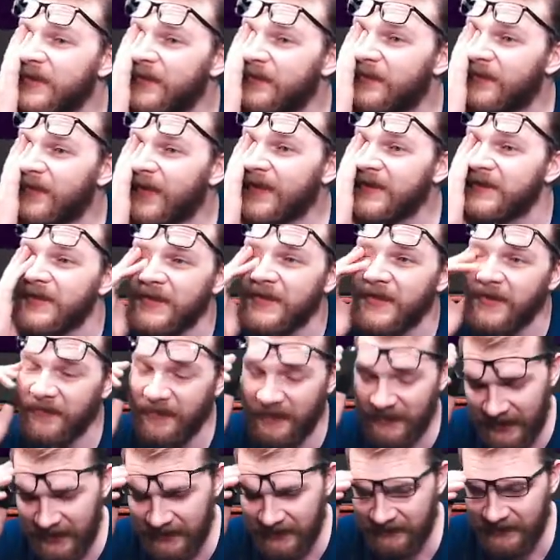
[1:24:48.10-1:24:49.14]
so frustrating
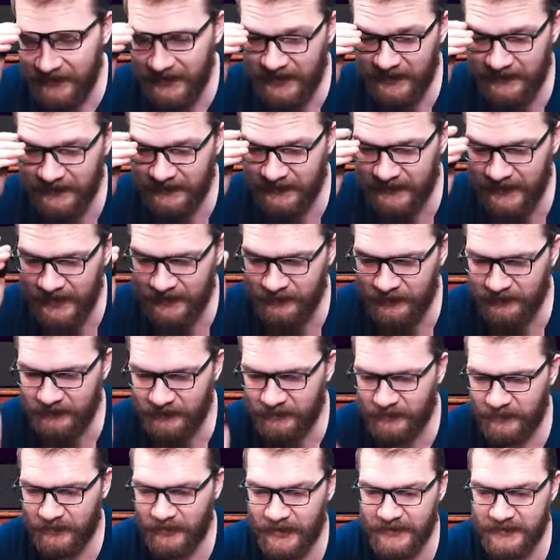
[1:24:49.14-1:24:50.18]
when every other time you
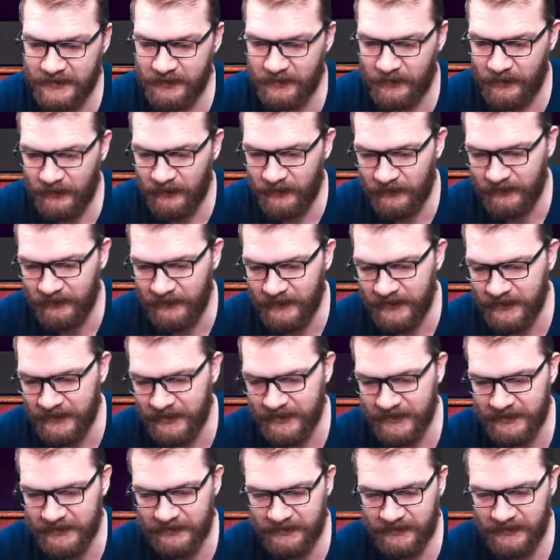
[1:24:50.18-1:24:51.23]
press move it
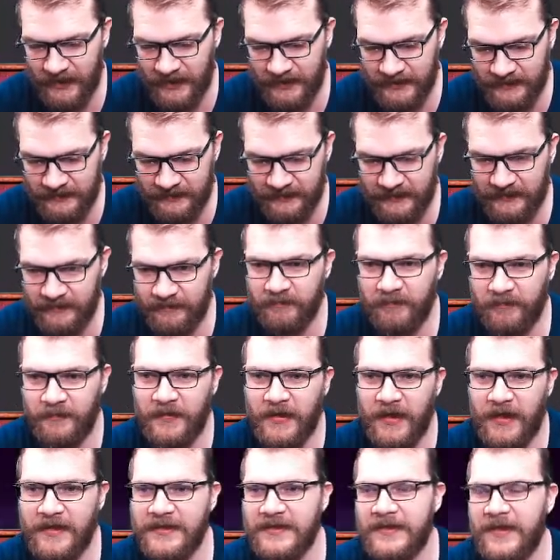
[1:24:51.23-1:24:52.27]
just takes
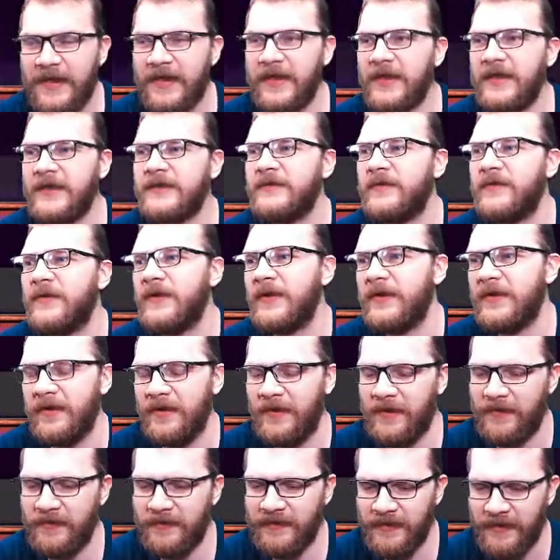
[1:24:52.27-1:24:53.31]
10 seconds for it to
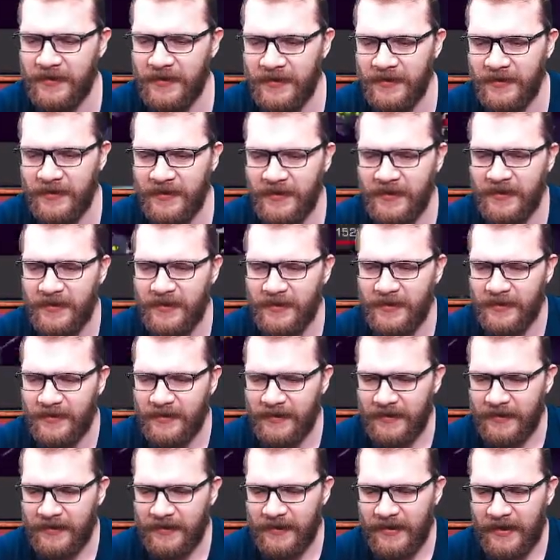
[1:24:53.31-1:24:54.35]
load.
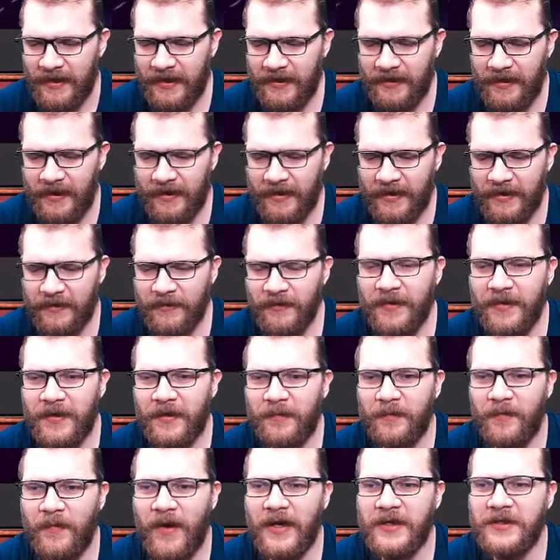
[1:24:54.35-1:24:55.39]
I couldn't
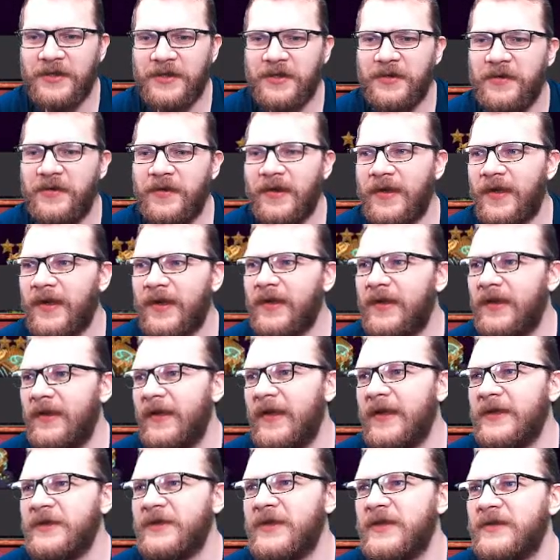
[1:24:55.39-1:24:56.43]
imagine doing like a
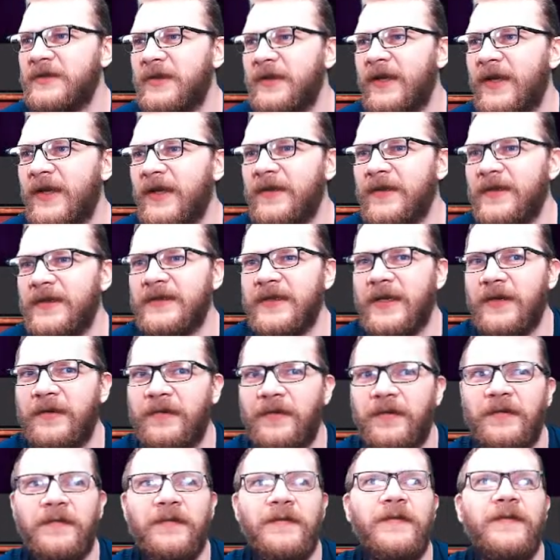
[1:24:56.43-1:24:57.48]
legends run like this. I
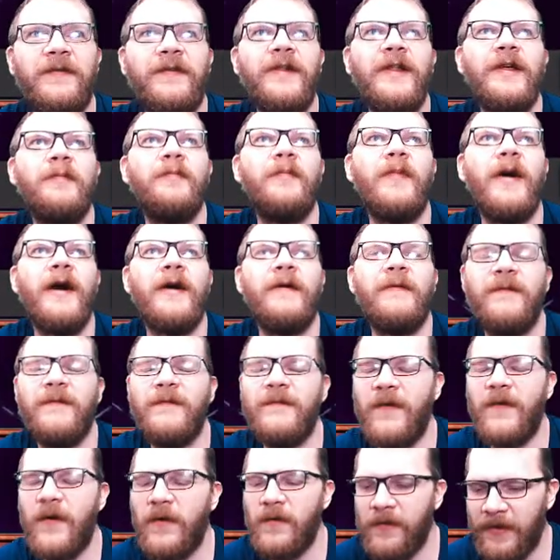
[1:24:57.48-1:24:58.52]
would flip my
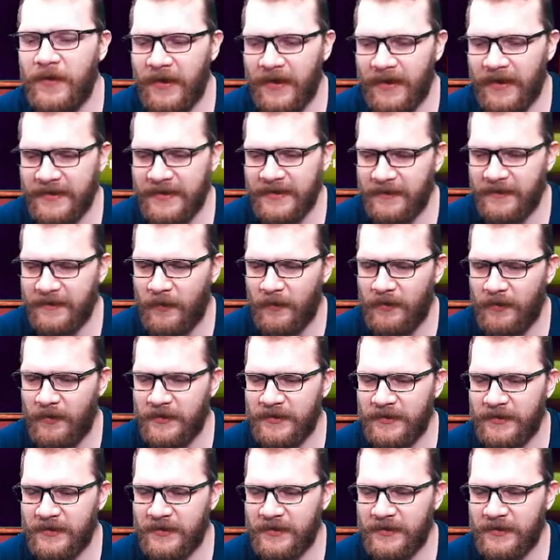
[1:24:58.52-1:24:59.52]
phone against the wall so